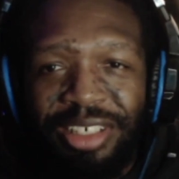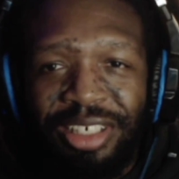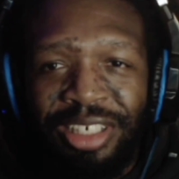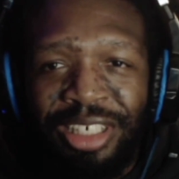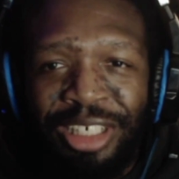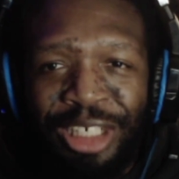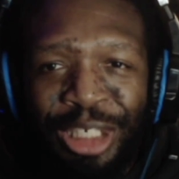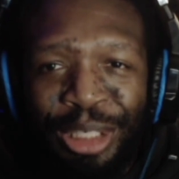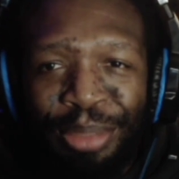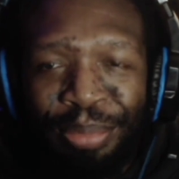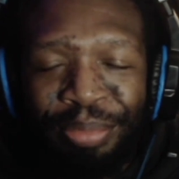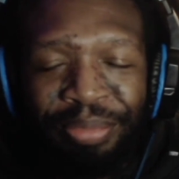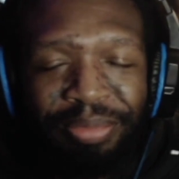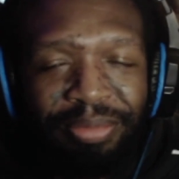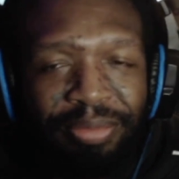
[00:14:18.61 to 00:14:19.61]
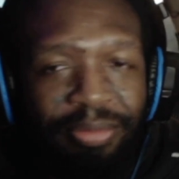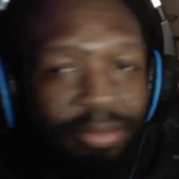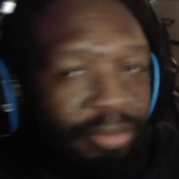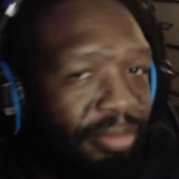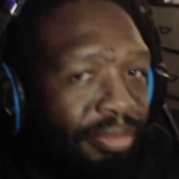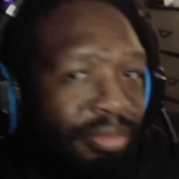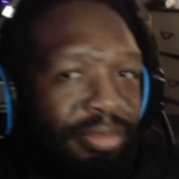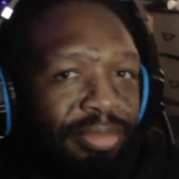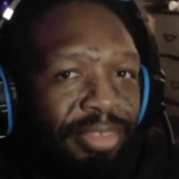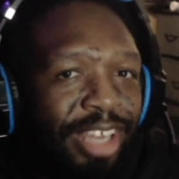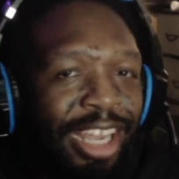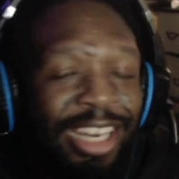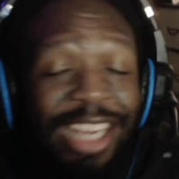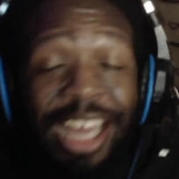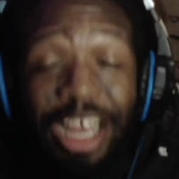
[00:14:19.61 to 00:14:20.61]
Um,
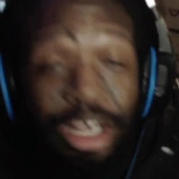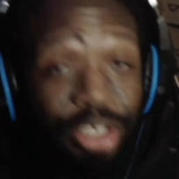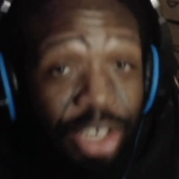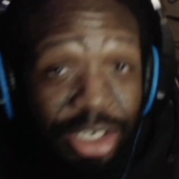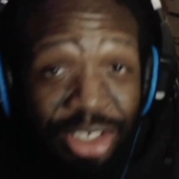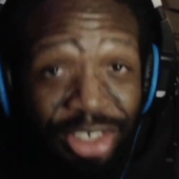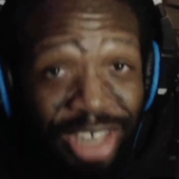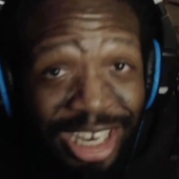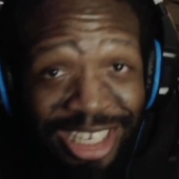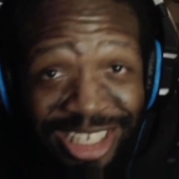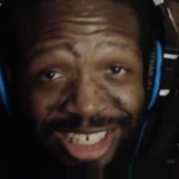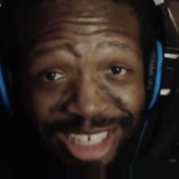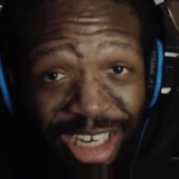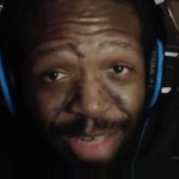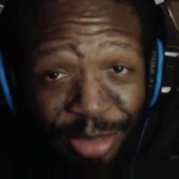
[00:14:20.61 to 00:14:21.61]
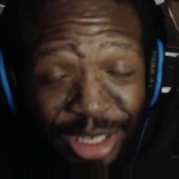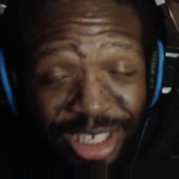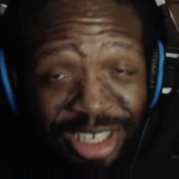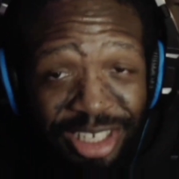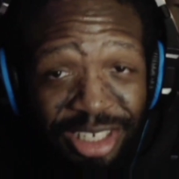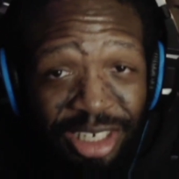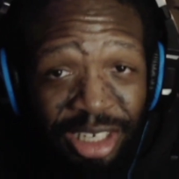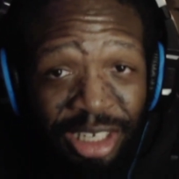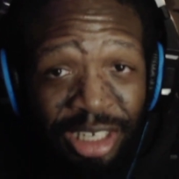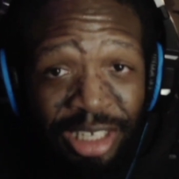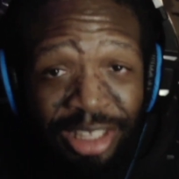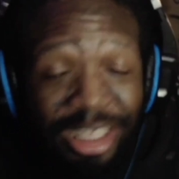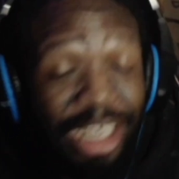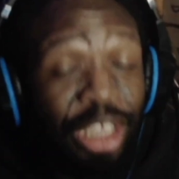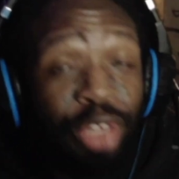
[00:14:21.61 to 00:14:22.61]
and yeah, I'll talk to you guys in the comments. Uh,
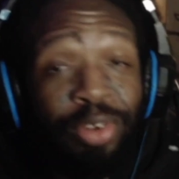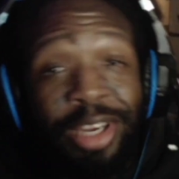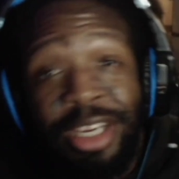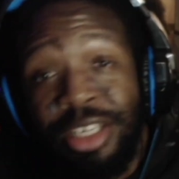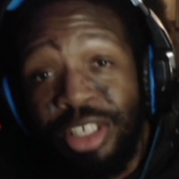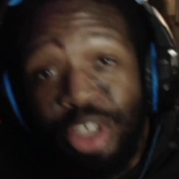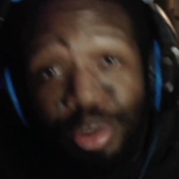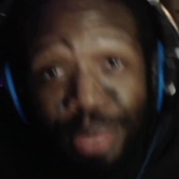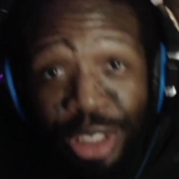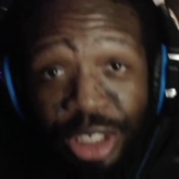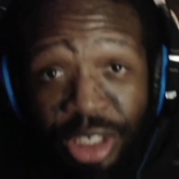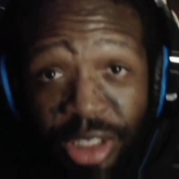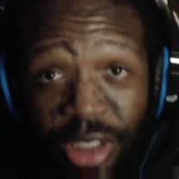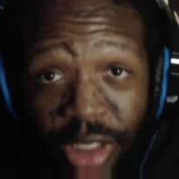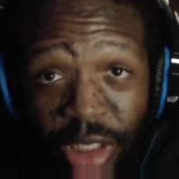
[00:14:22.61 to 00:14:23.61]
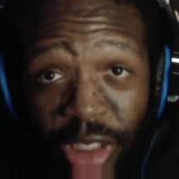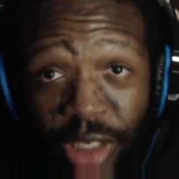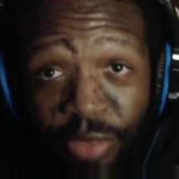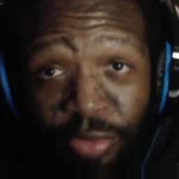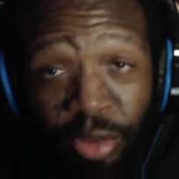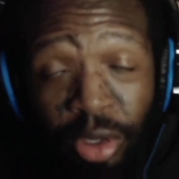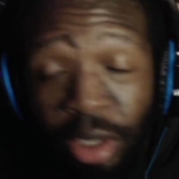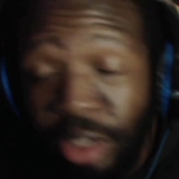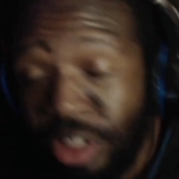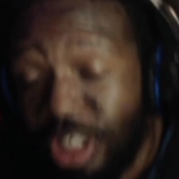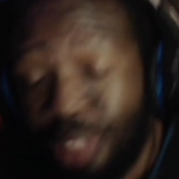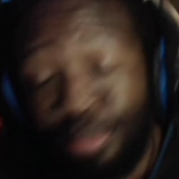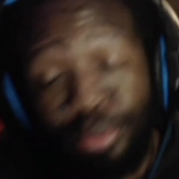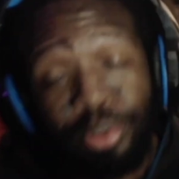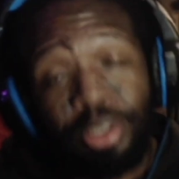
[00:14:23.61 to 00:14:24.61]
thank you guys so much for all the
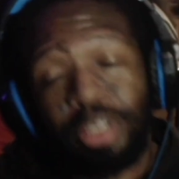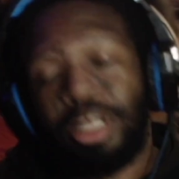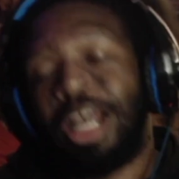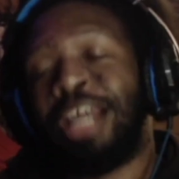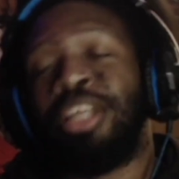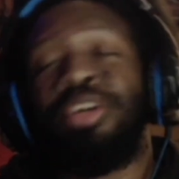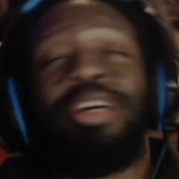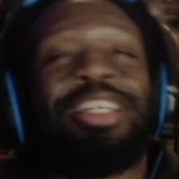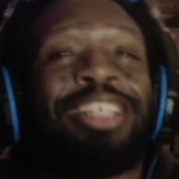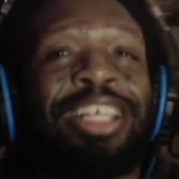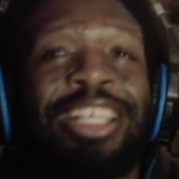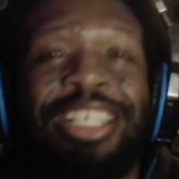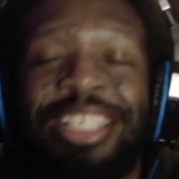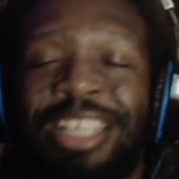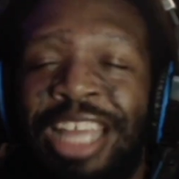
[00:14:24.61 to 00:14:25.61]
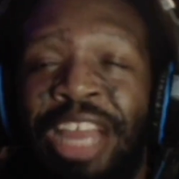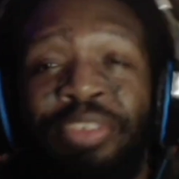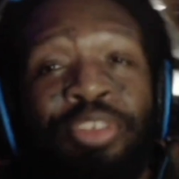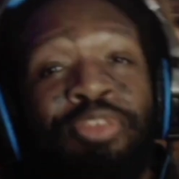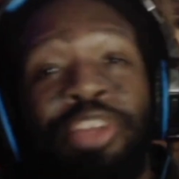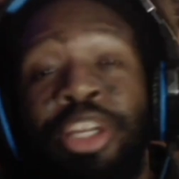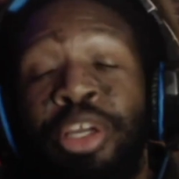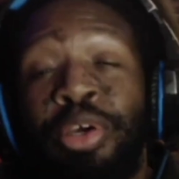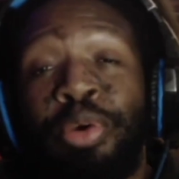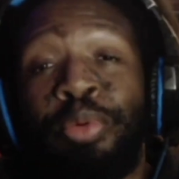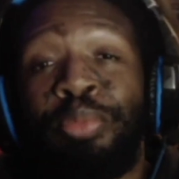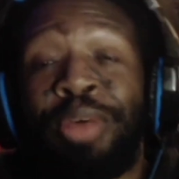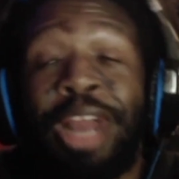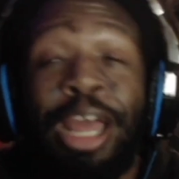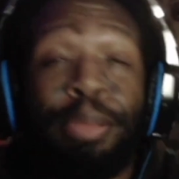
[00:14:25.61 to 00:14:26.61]
support. I know I say this in every video,
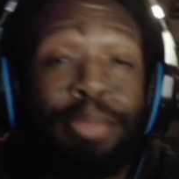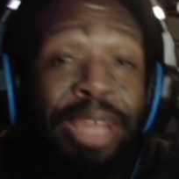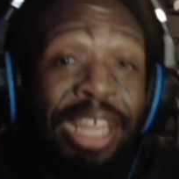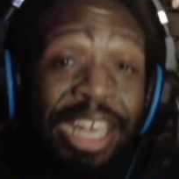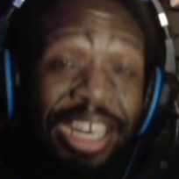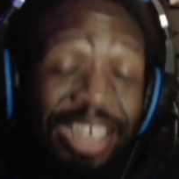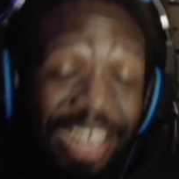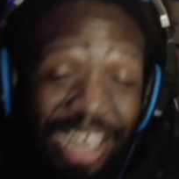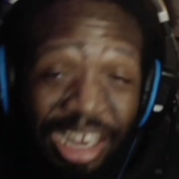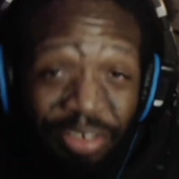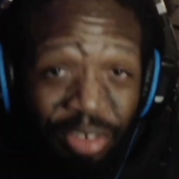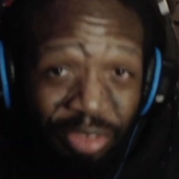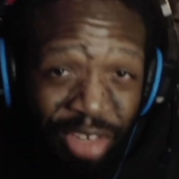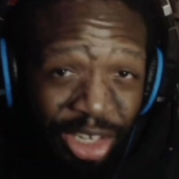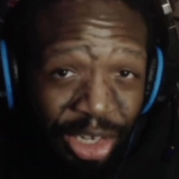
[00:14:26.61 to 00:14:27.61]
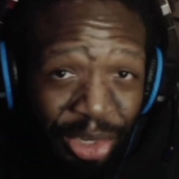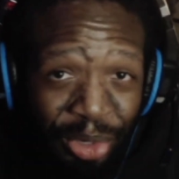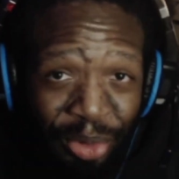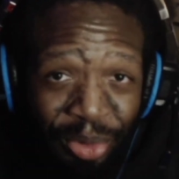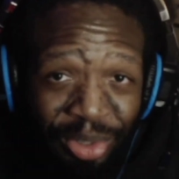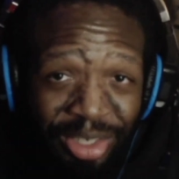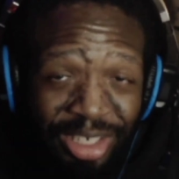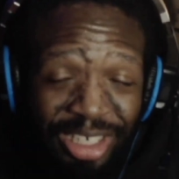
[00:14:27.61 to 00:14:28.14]
but I mean it in every video.